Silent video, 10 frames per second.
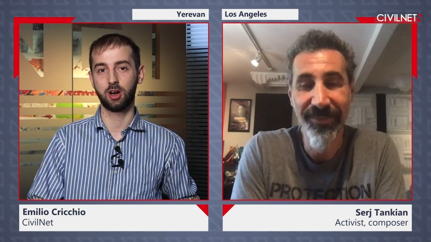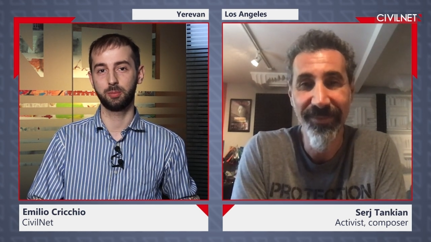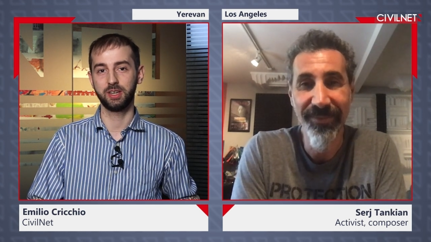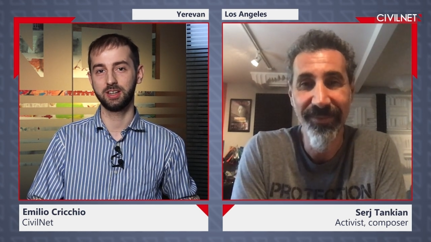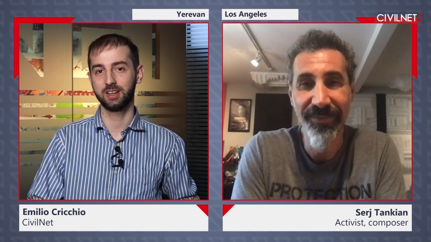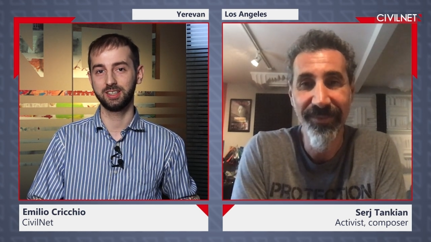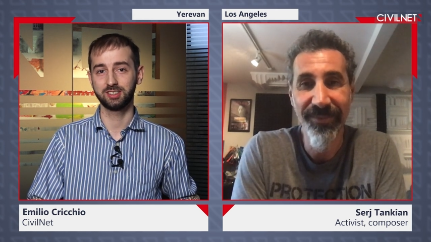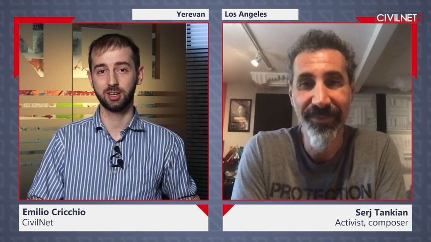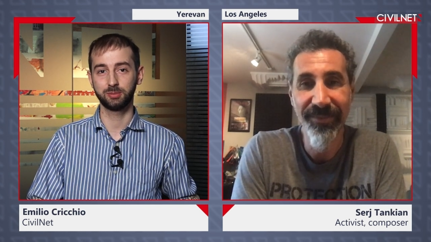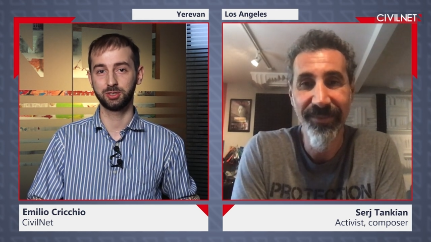Speaker 1: Armenia
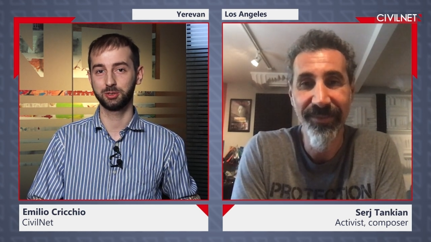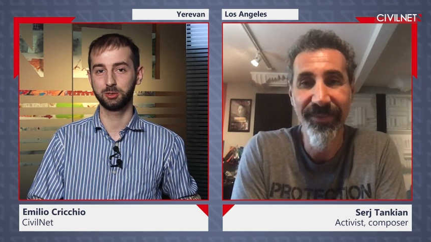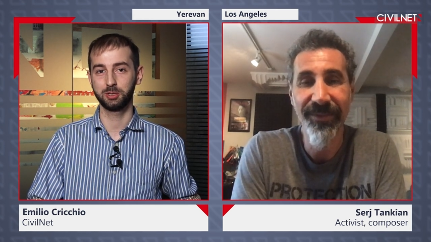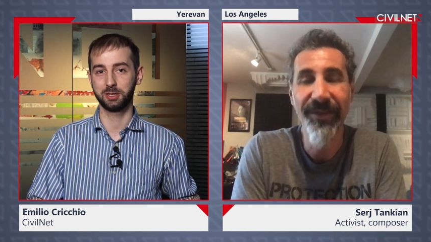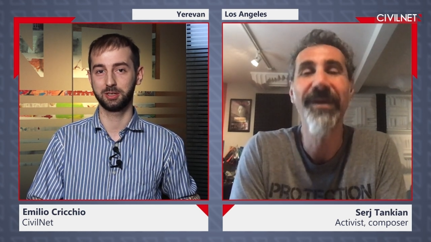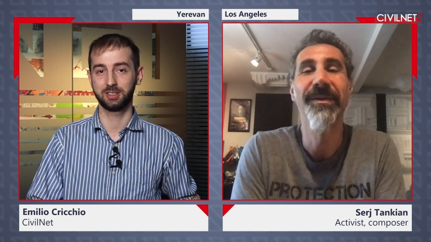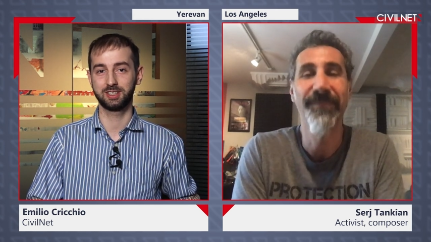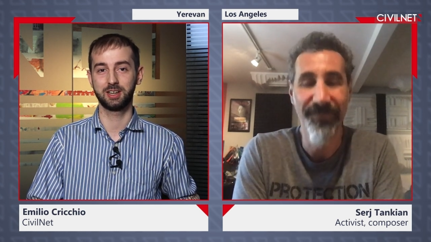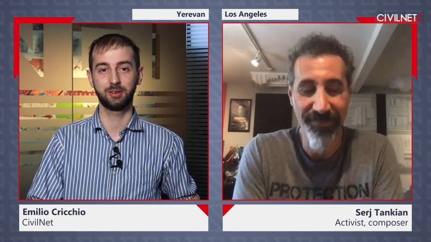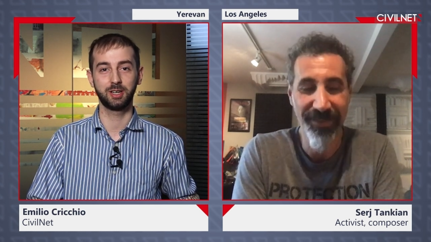anytime soon? And
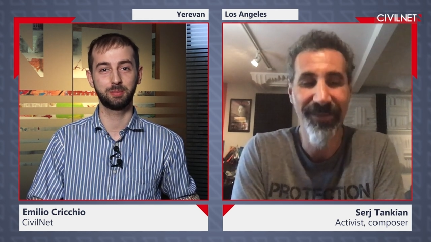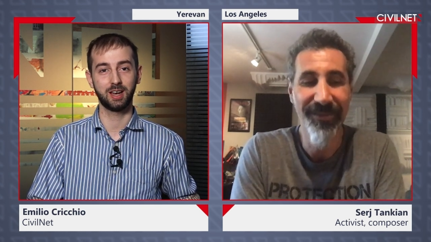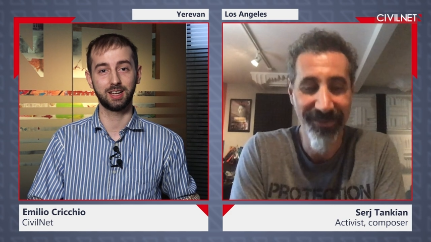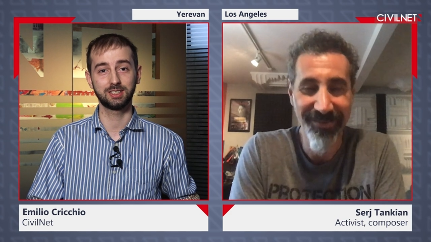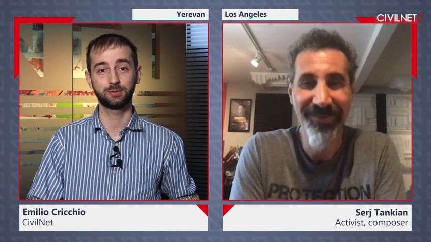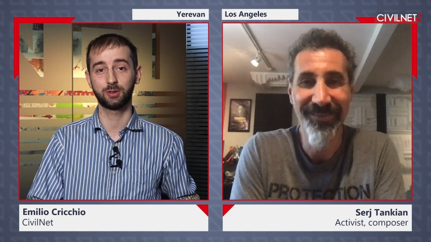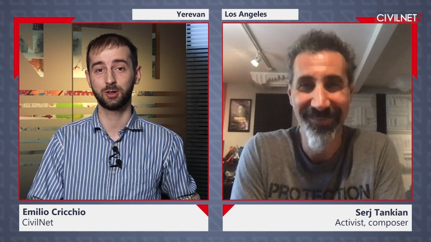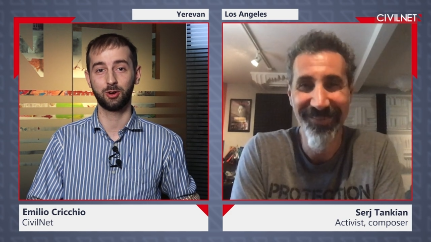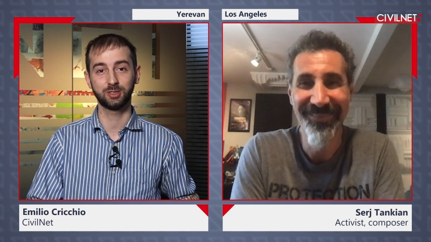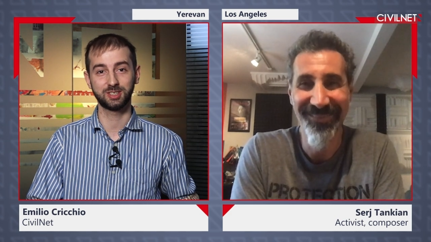is there any plans for a
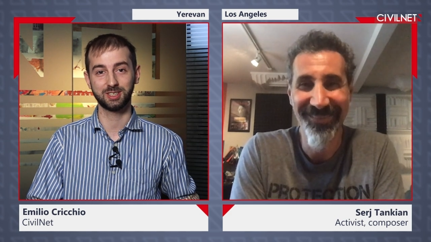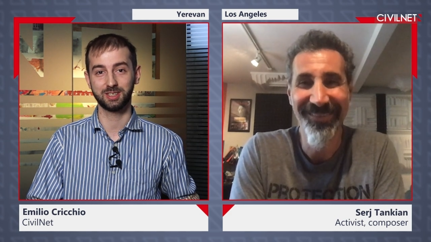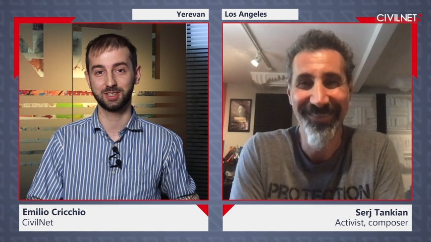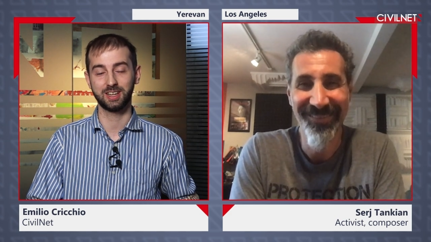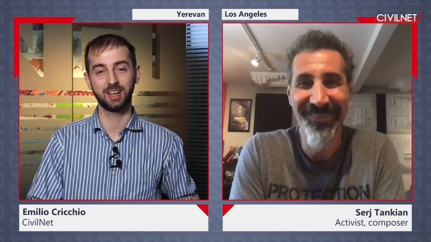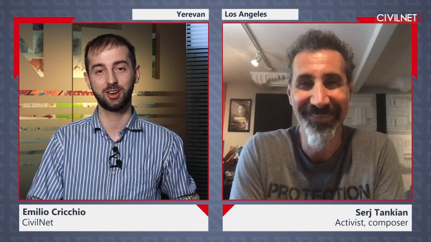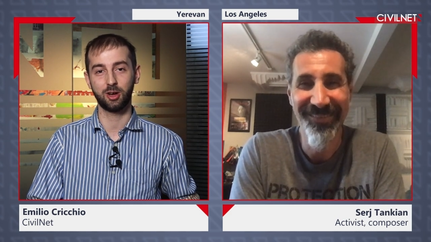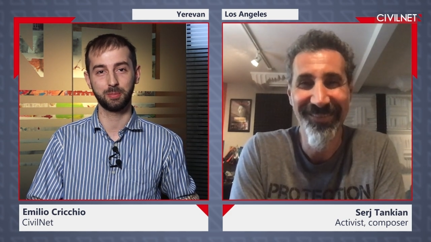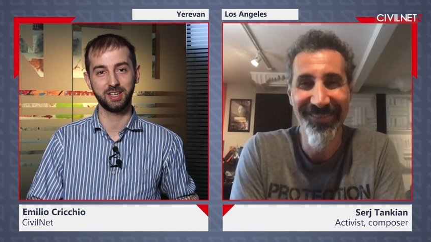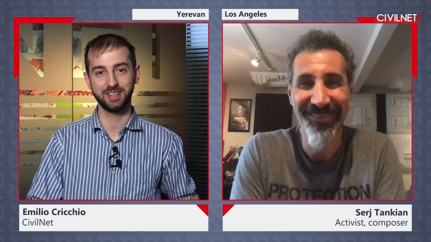concert in
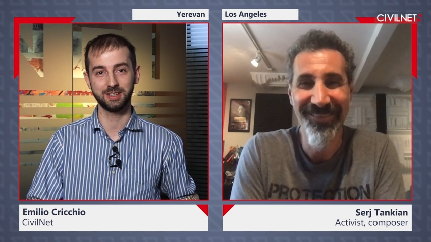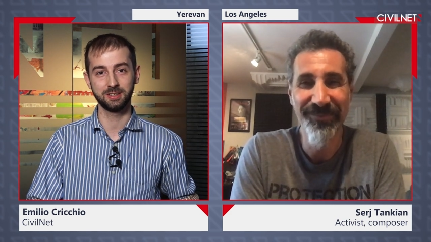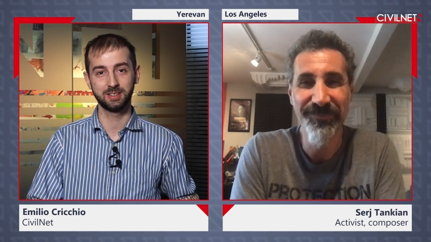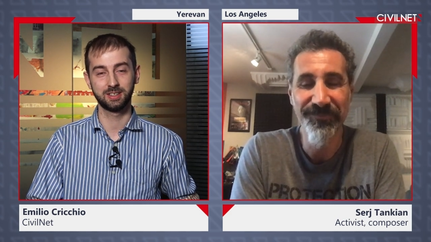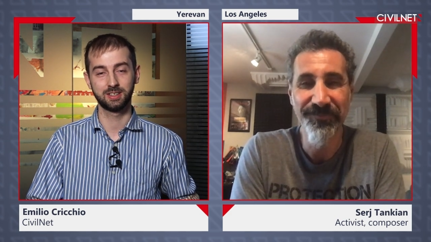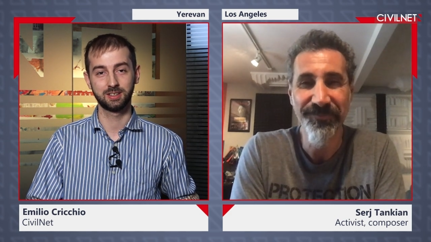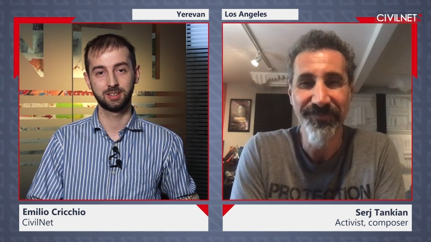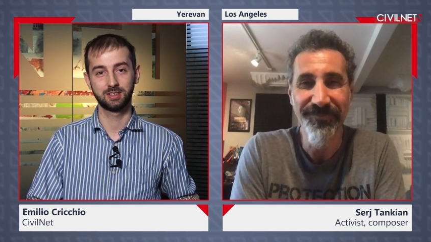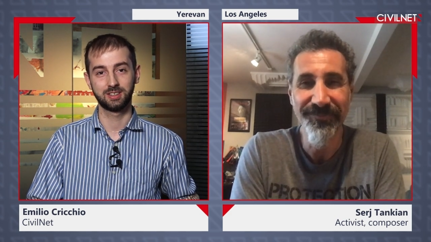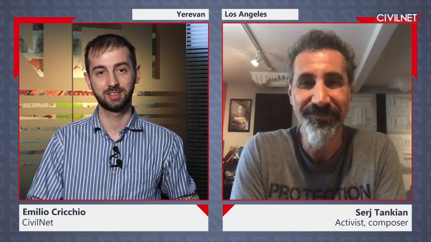Armenia?
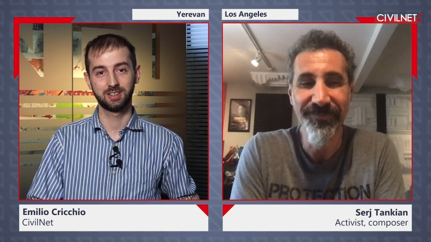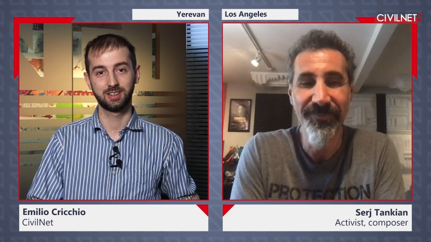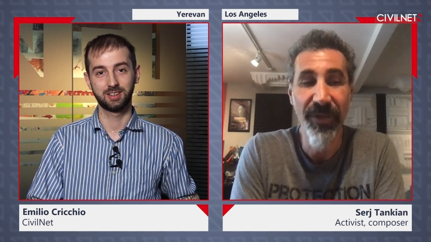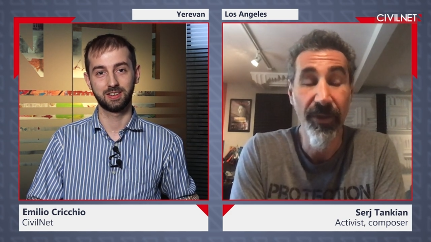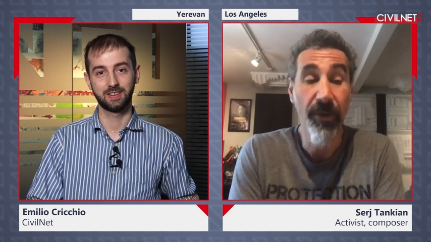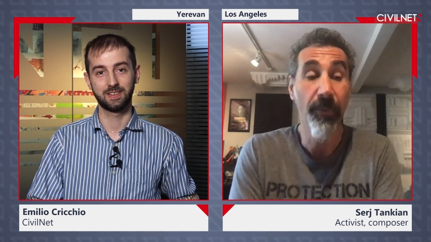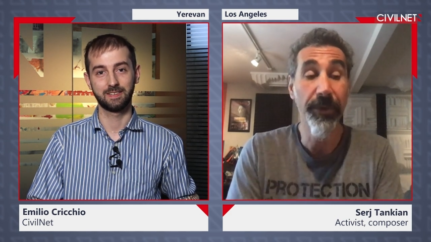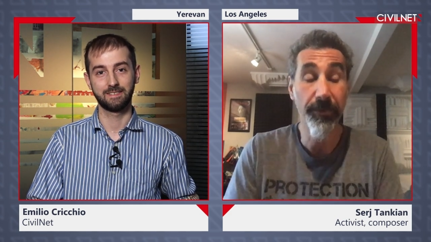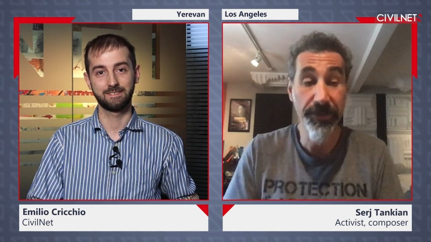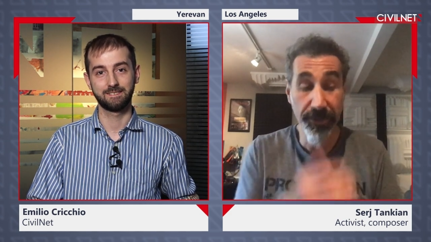
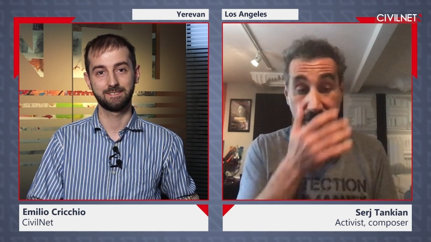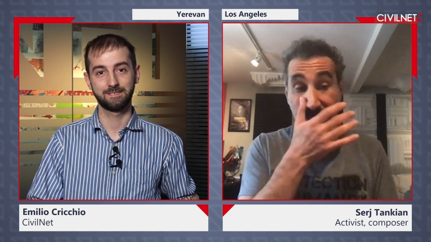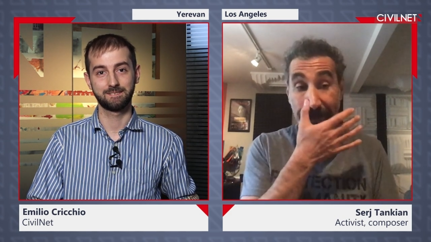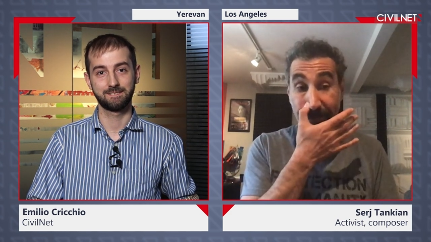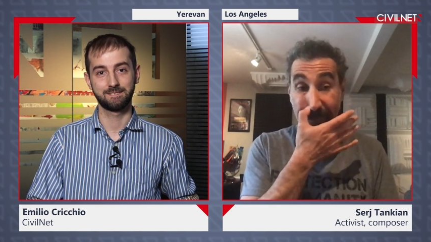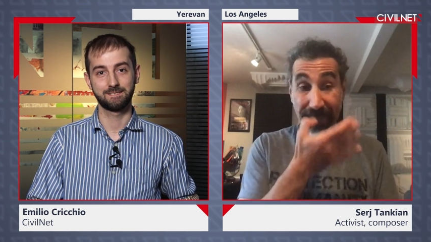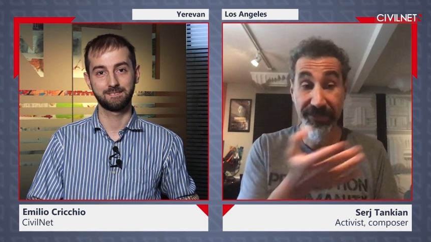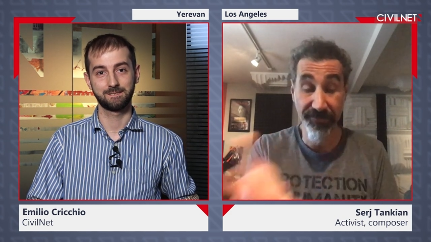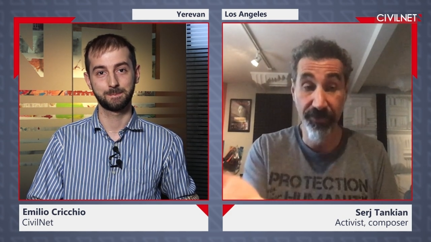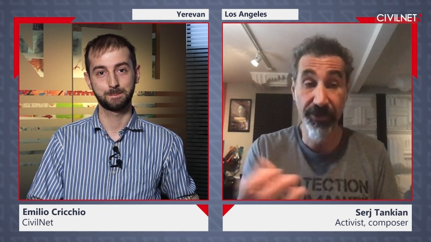
Speaker 2: We originally had
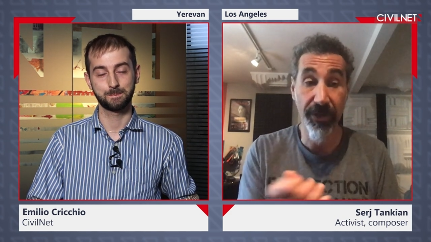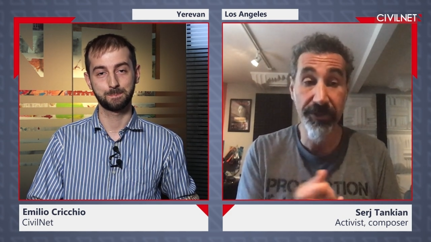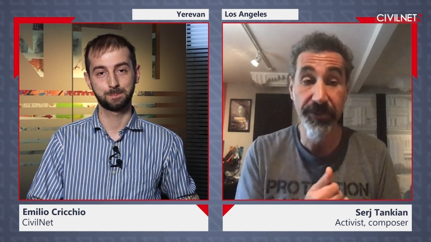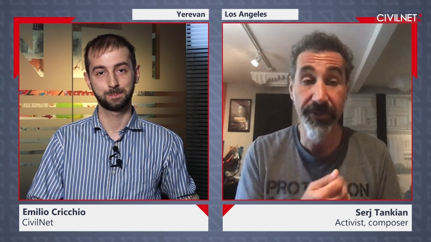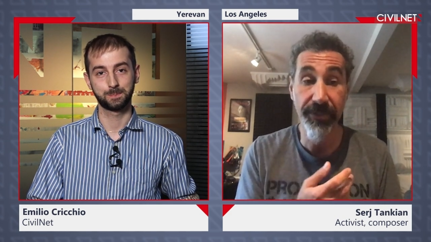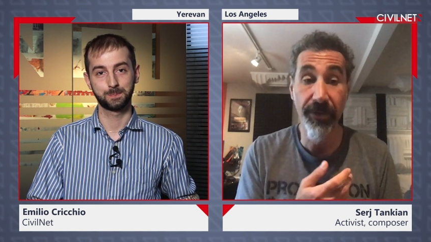plans for a concert